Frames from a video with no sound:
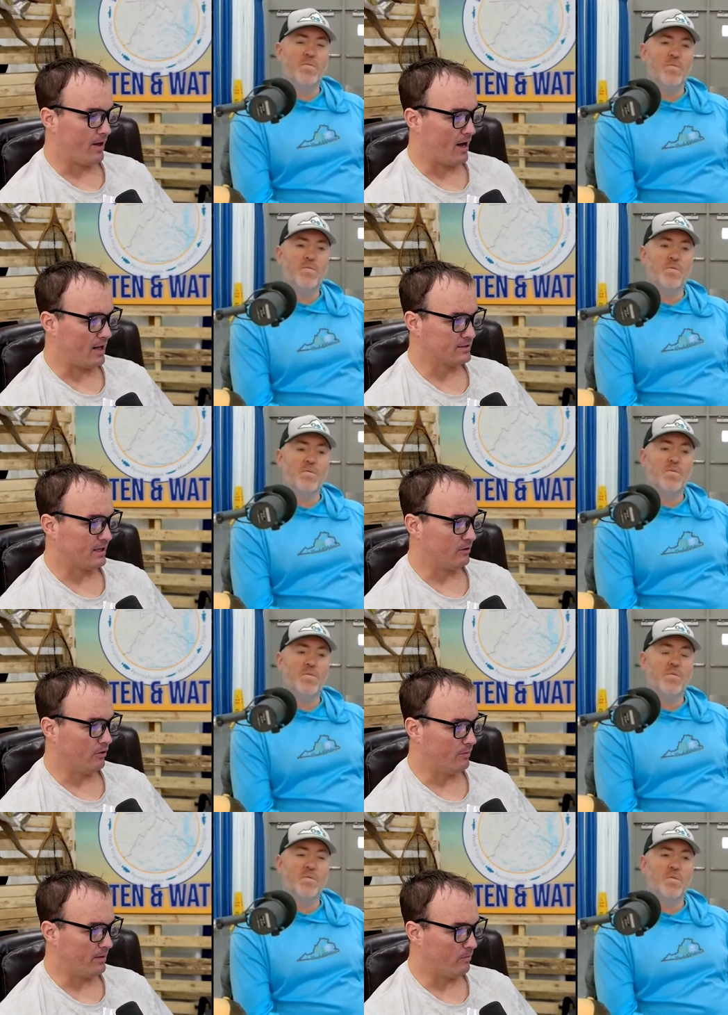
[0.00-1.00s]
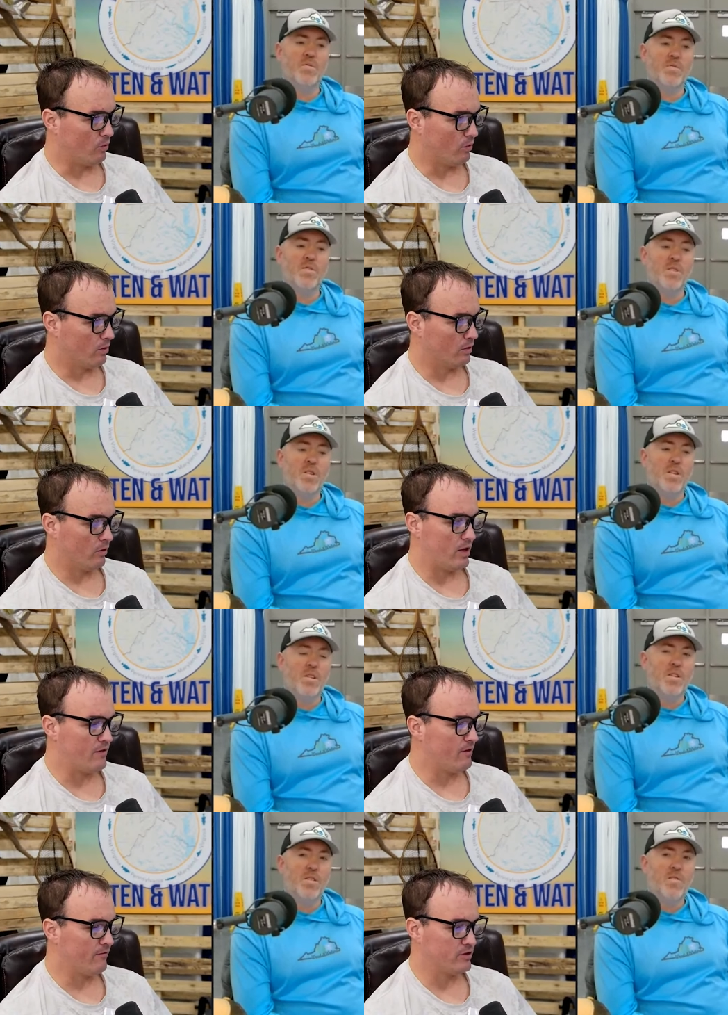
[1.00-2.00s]
Speaker 1: the hot side a little bit more, even
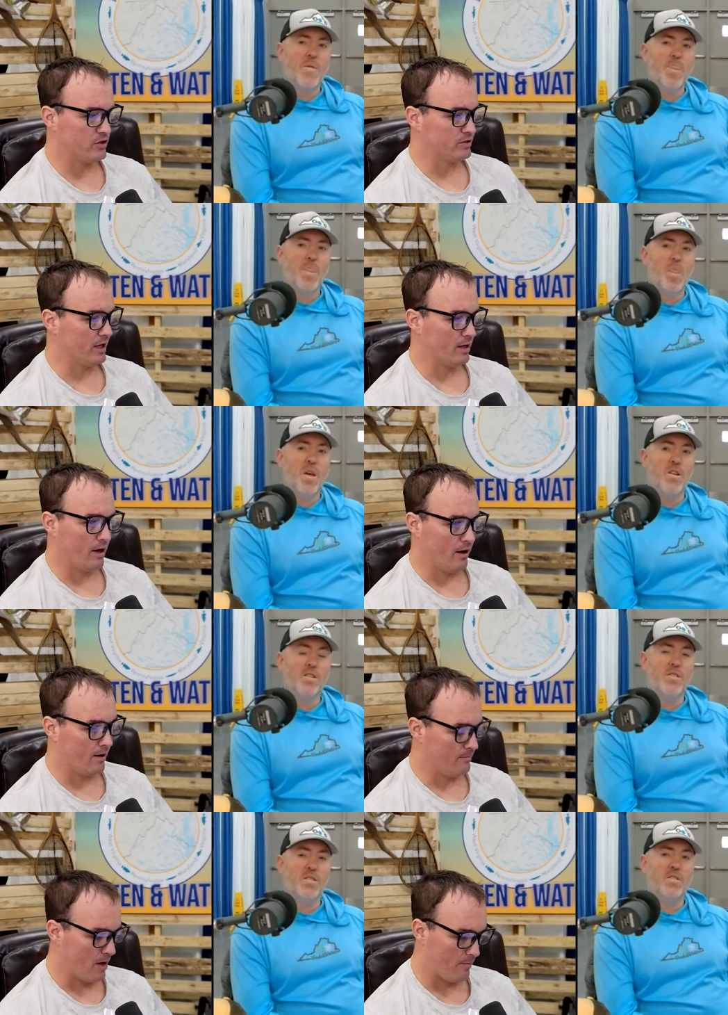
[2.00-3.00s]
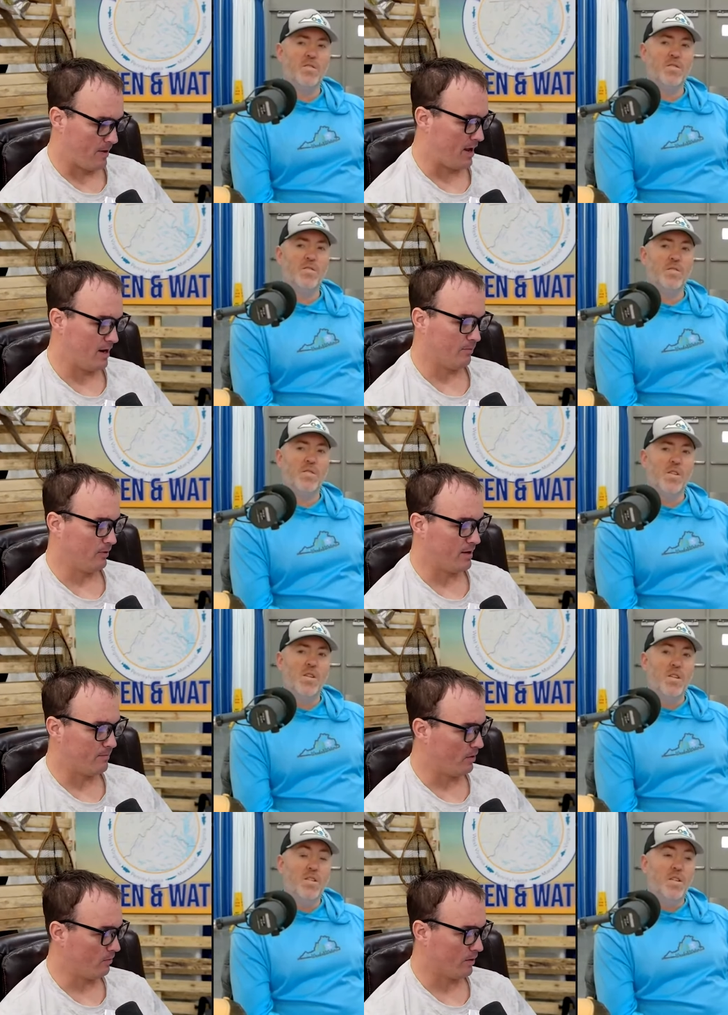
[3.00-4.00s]
if it's just like uh, a pay to play
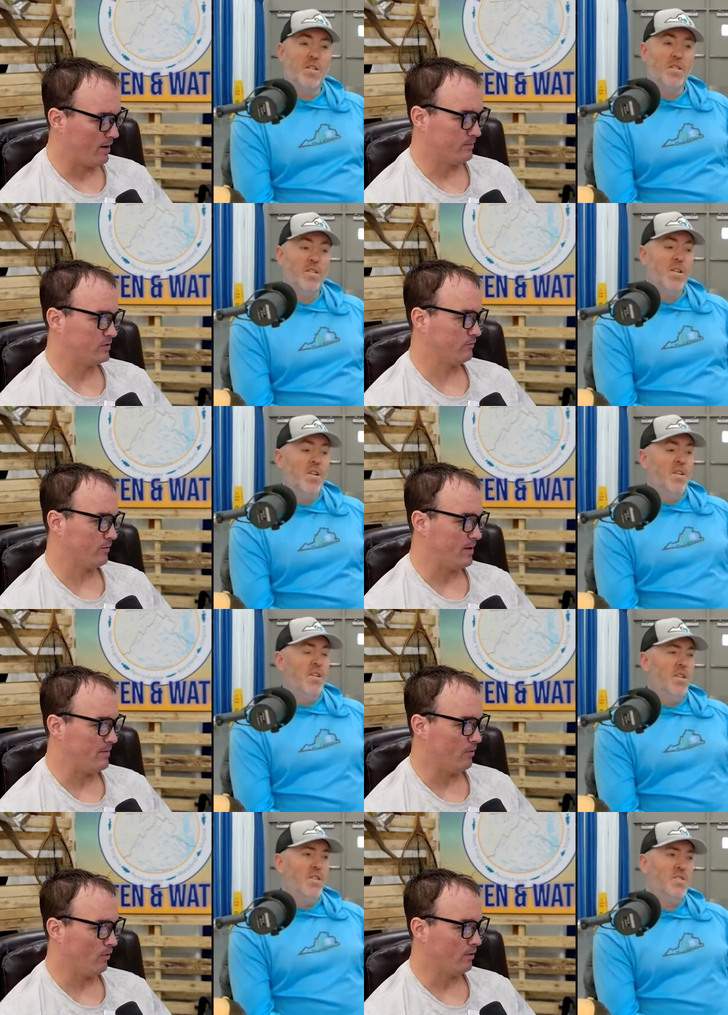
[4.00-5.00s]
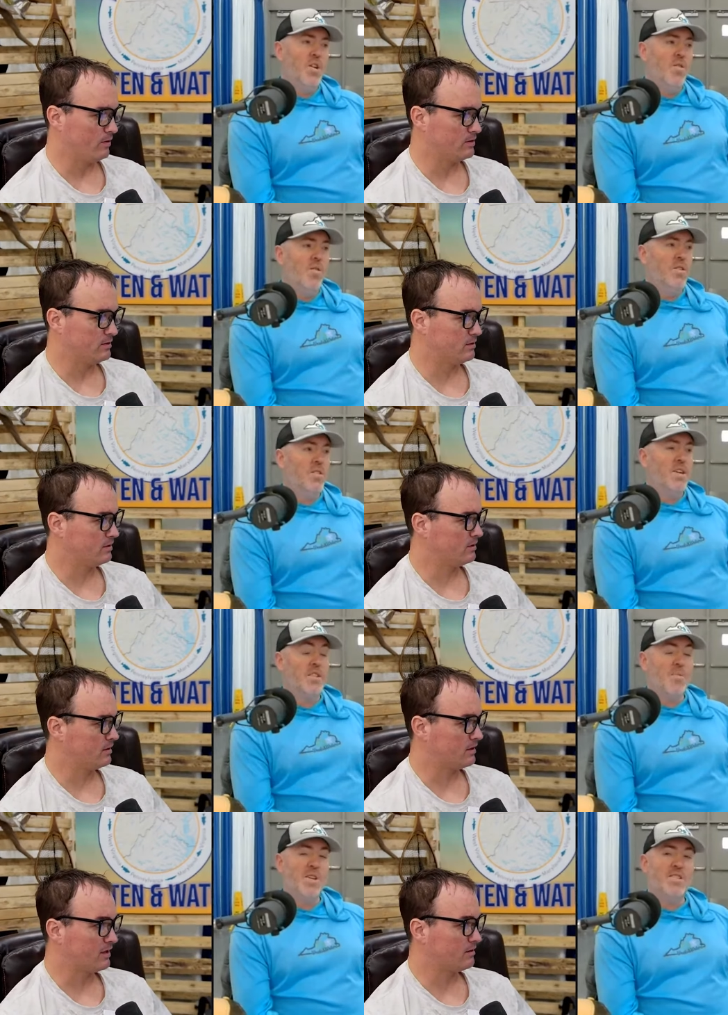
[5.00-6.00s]
boat ramps for people? So,
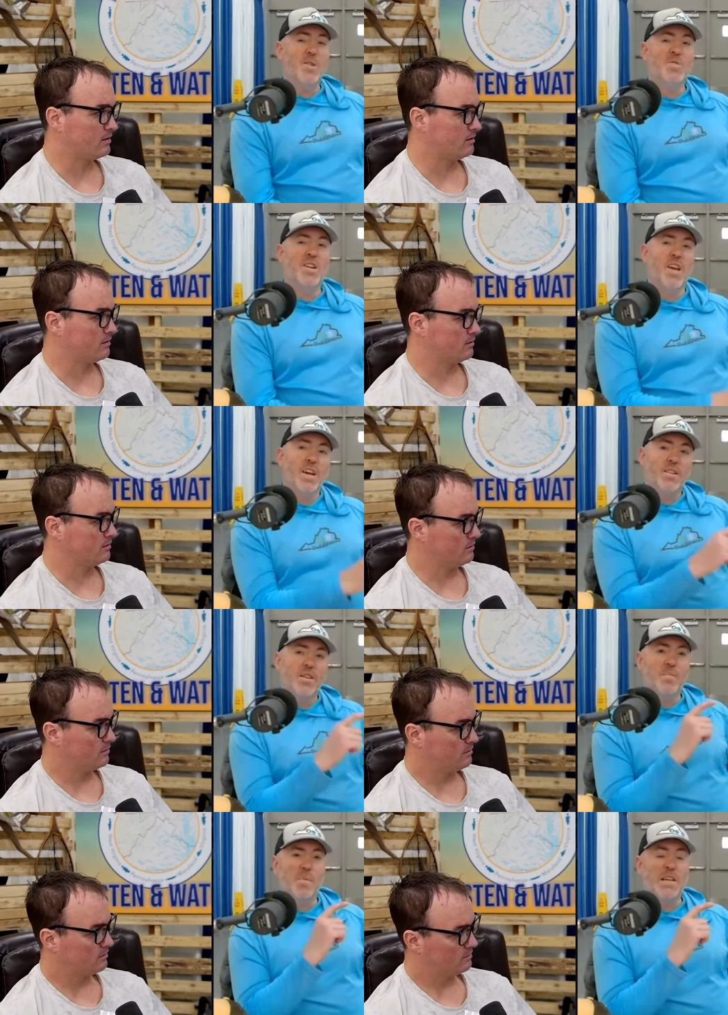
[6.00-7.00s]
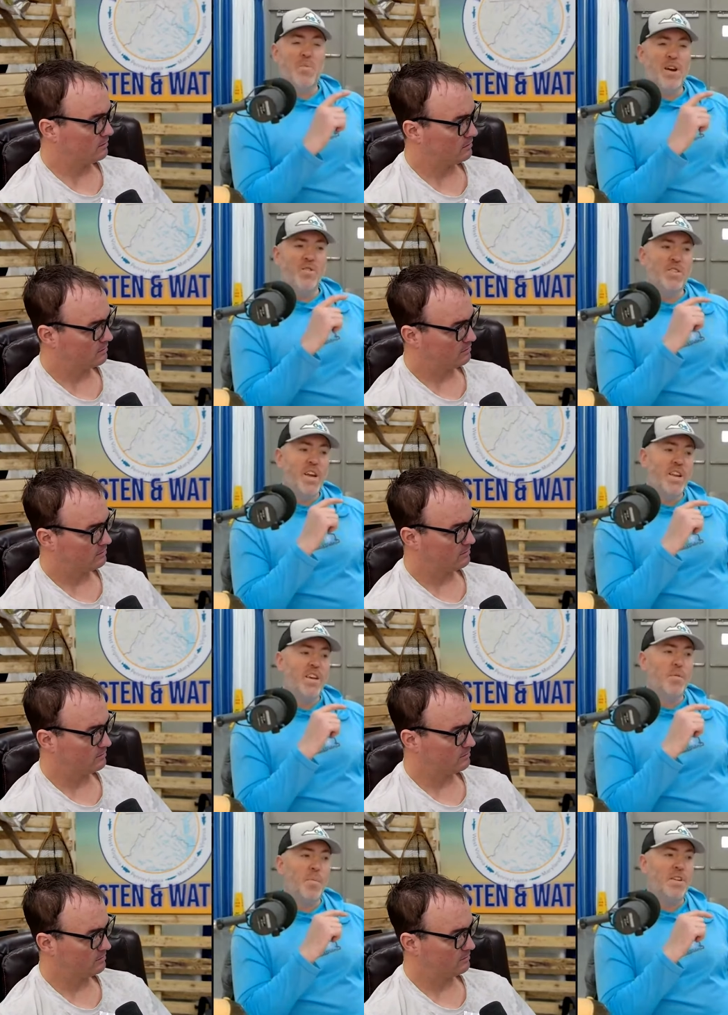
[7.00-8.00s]
I
Speaker 2: mean, it seems unlikely because my
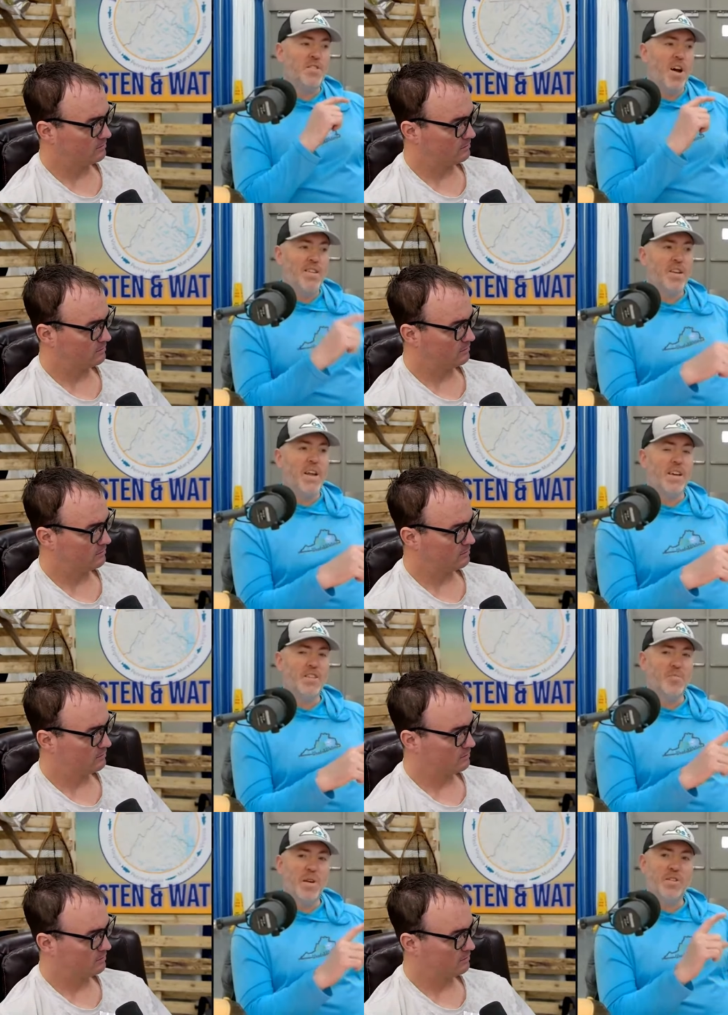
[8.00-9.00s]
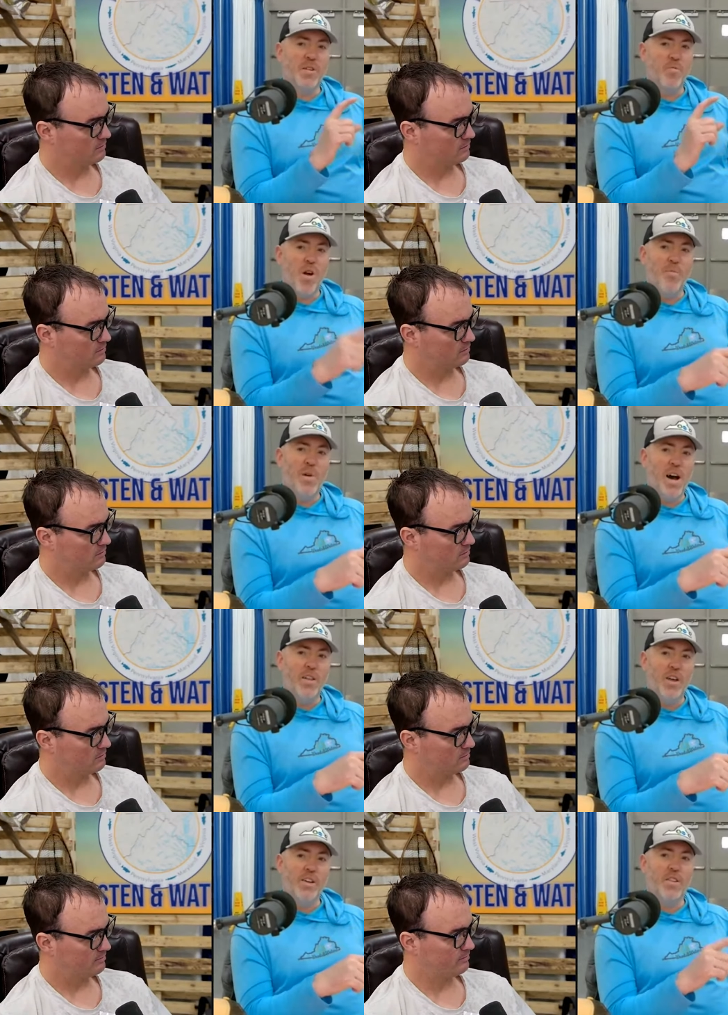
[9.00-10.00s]
understanding, I mean, because the hot side, I guess, is basically run by
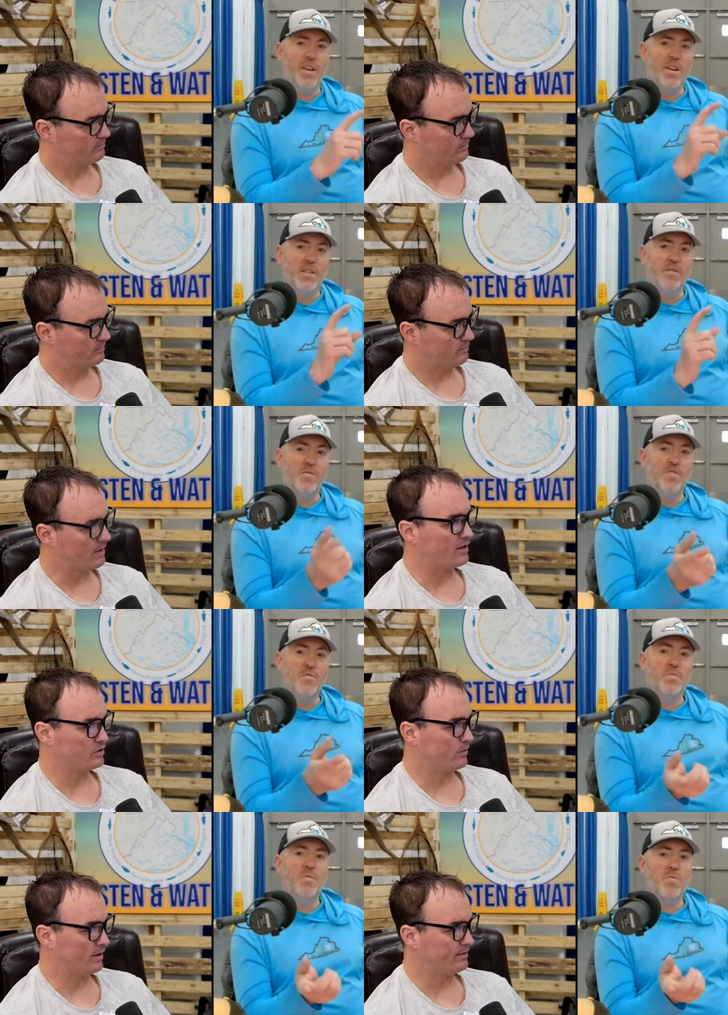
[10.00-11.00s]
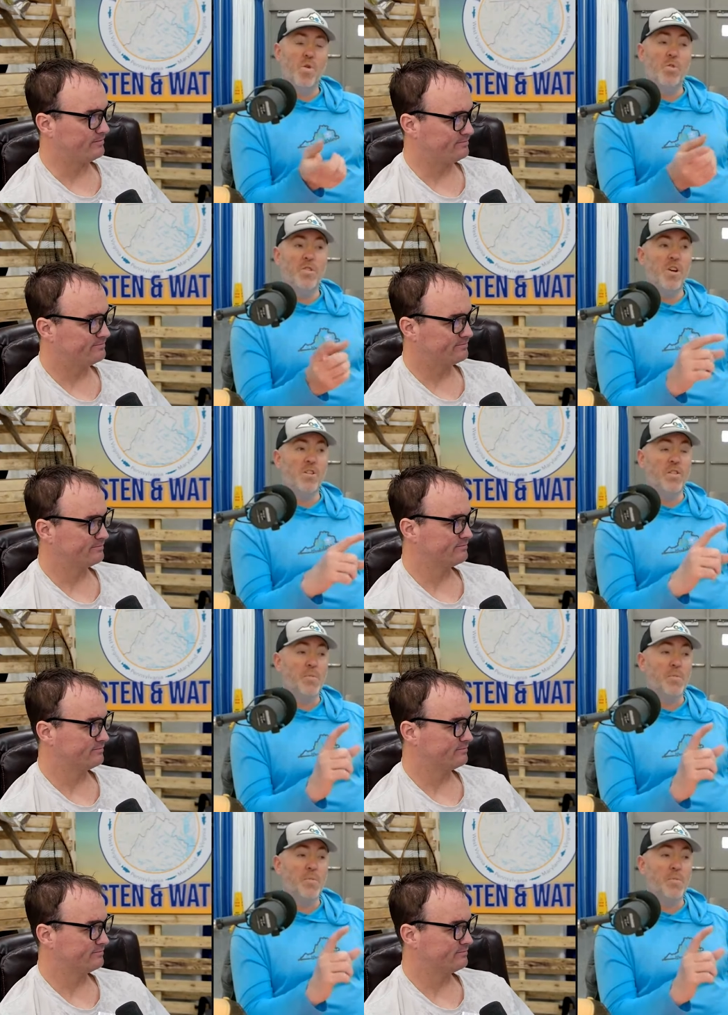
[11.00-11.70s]
like the, well, no,